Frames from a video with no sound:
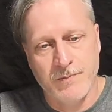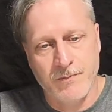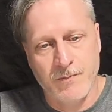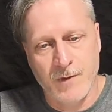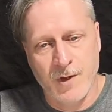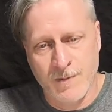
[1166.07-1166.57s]

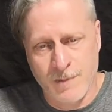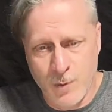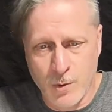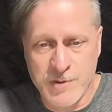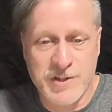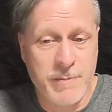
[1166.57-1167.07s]
Of
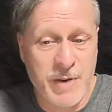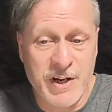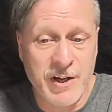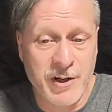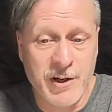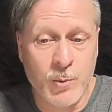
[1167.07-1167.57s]
course,
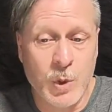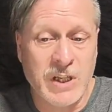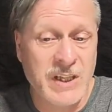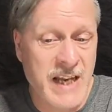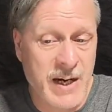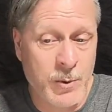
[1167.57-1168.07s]
depending on what
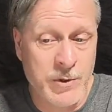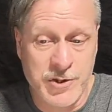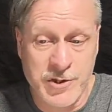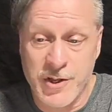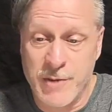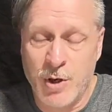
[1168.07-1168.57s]

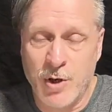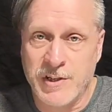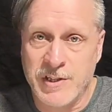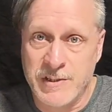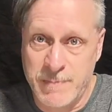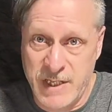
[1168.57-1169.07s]
languages the party
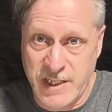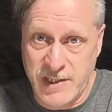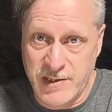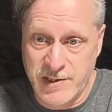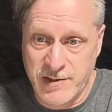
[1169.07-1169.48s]
speaks.